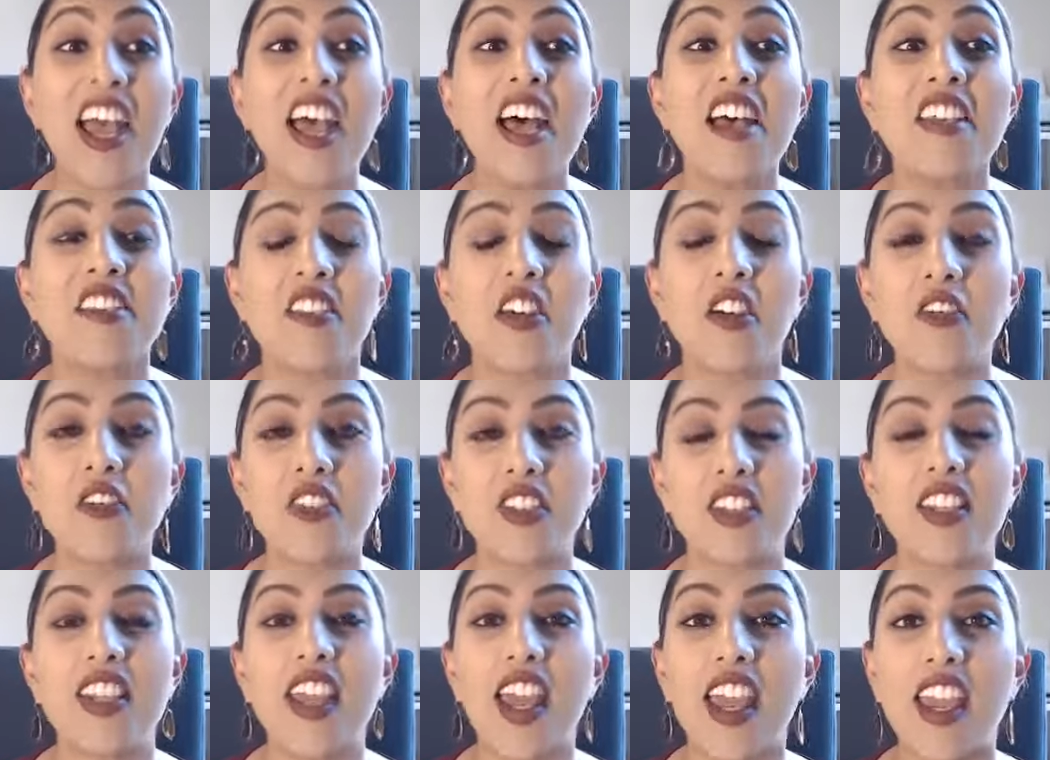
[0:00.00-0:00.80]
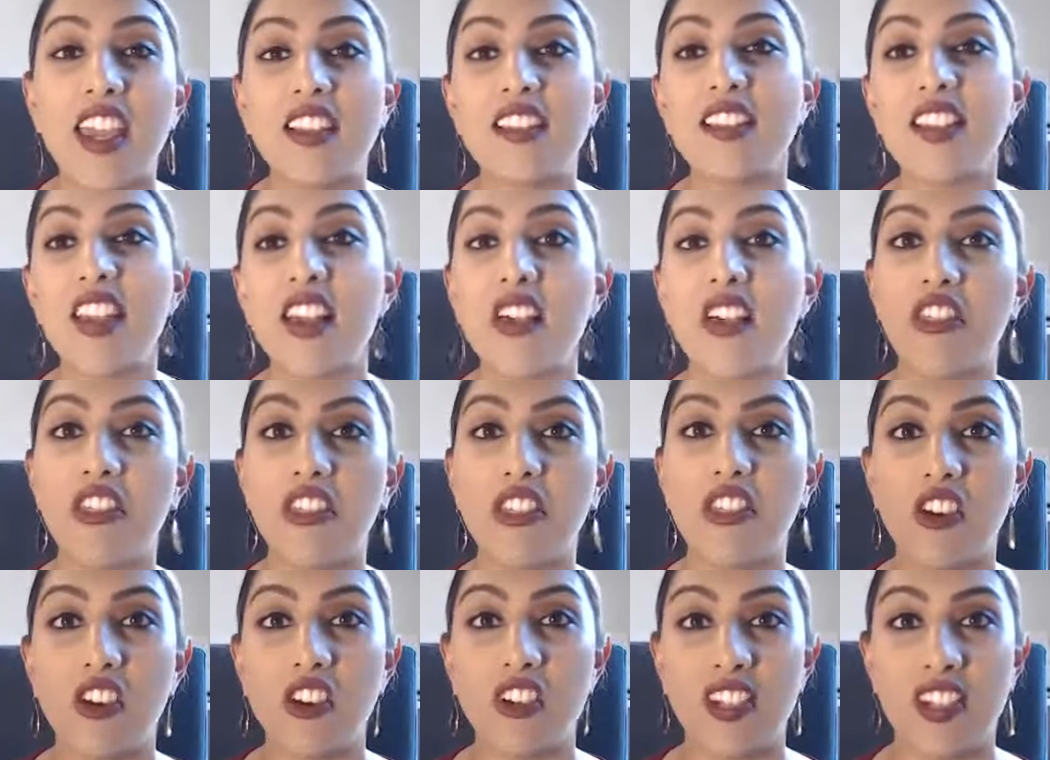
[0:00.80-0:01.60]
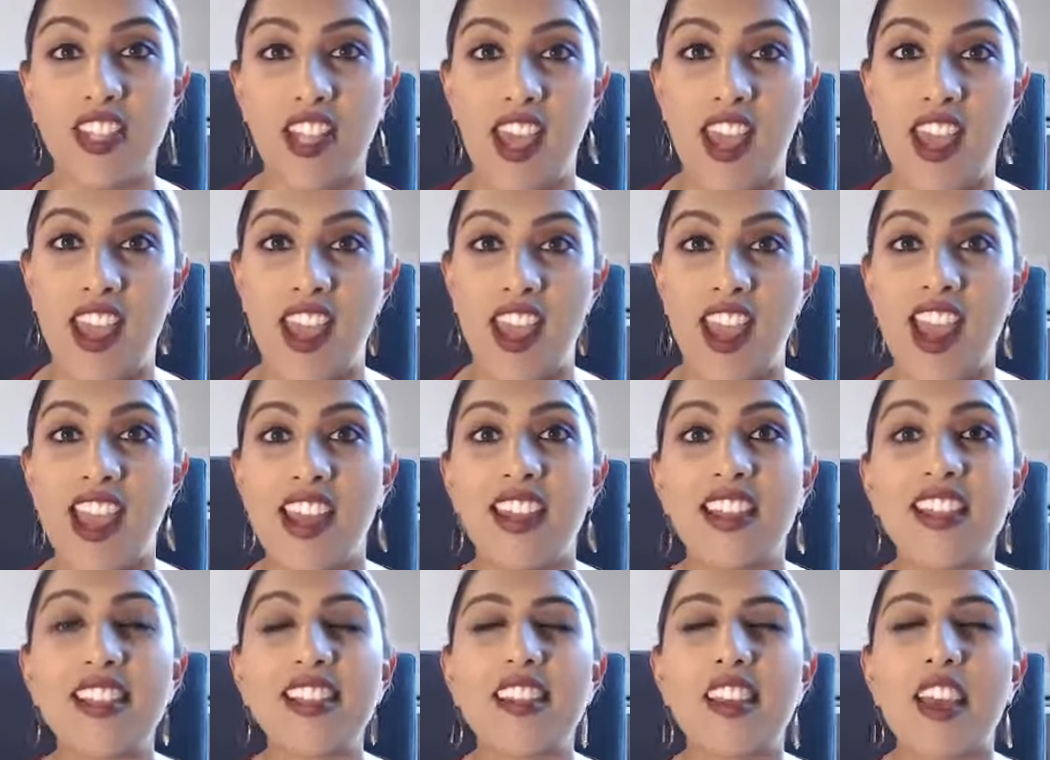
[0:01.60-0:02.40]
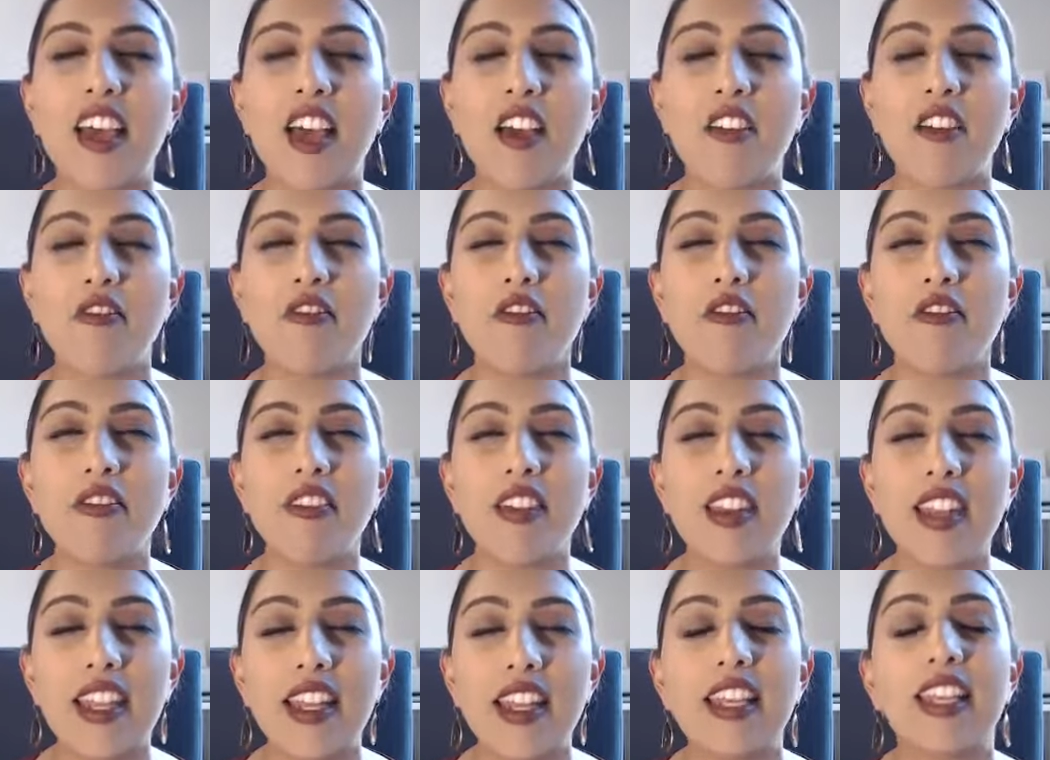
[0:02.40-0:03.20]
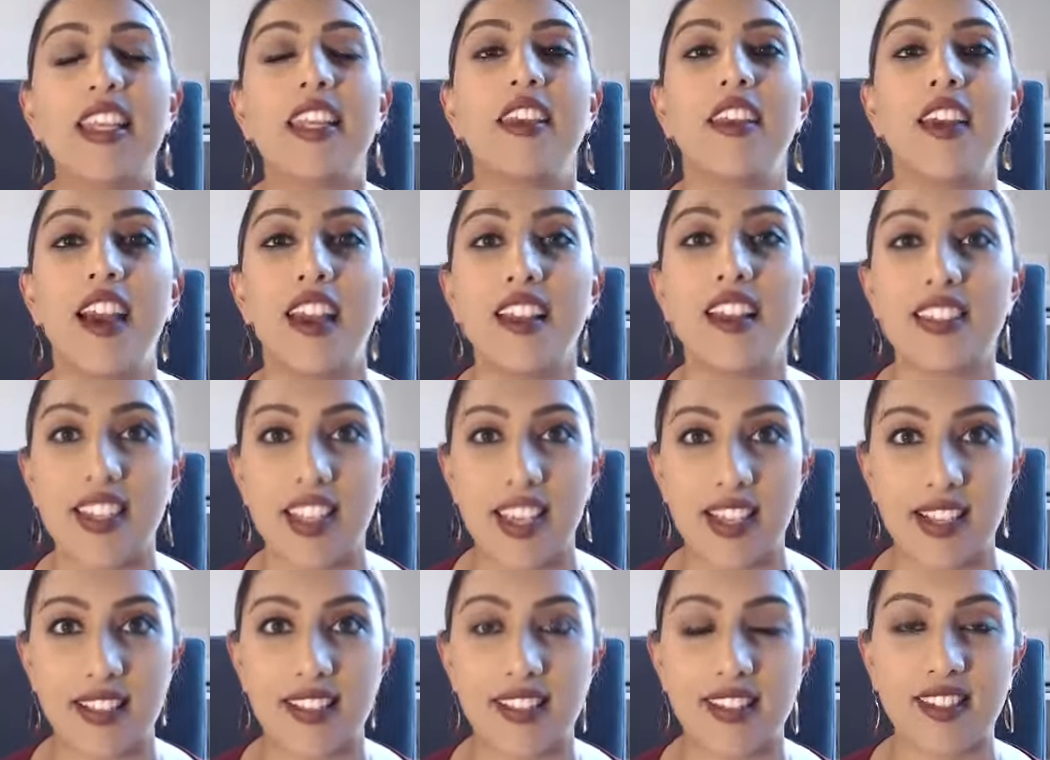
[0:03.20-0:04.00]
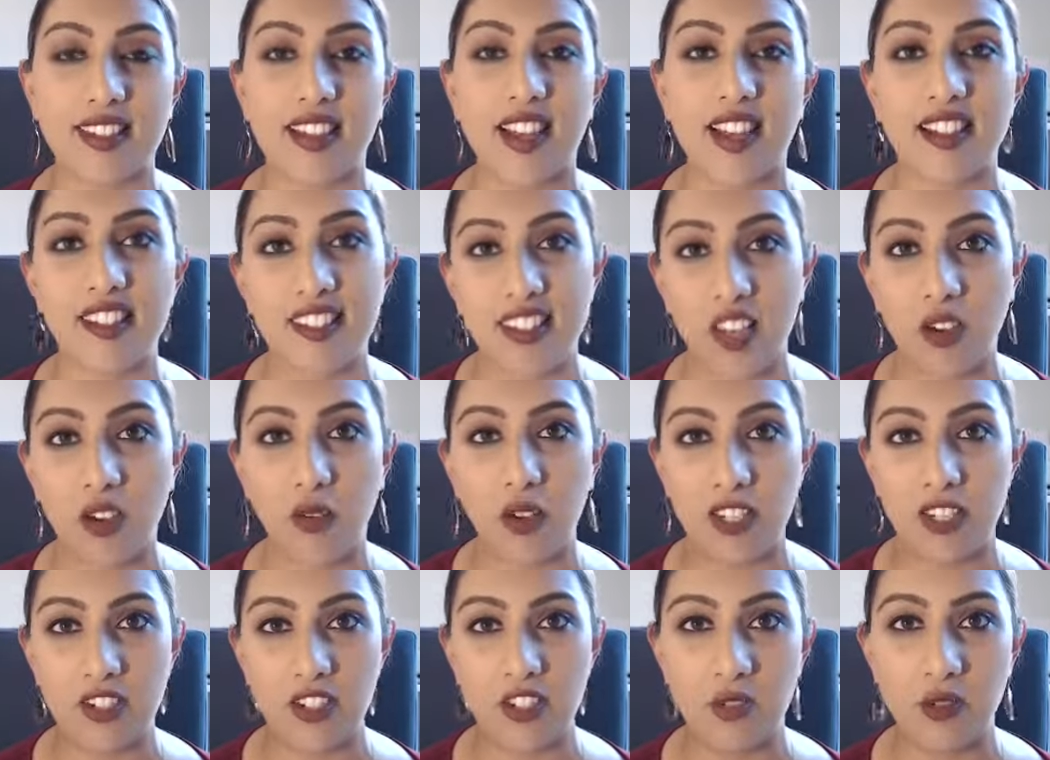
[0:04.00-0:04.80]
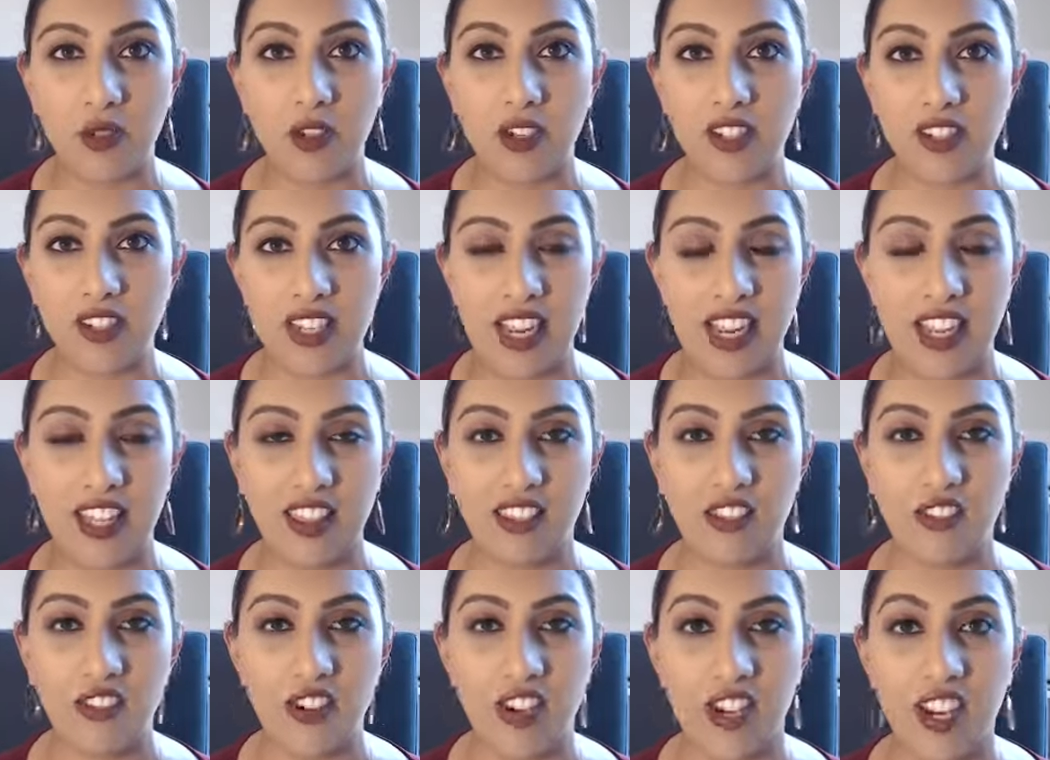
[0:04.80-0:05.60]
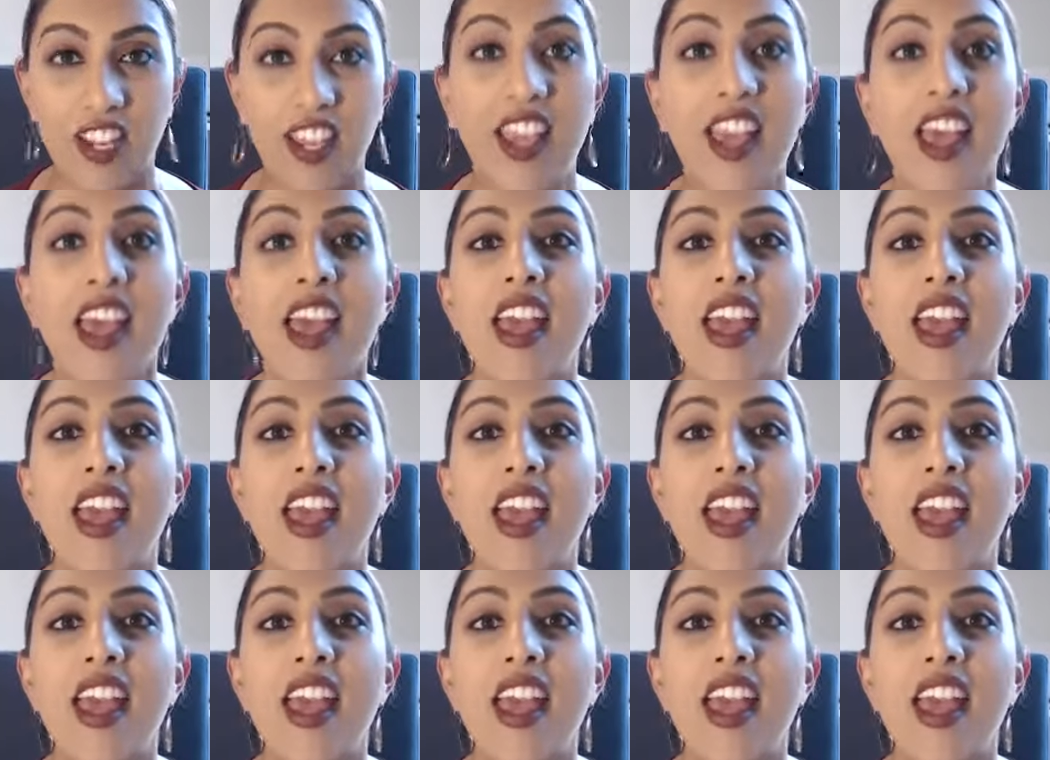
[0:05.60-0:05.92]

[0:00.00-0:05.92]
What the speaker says: So today is our third day and it's a really nice exercise that we do on day three.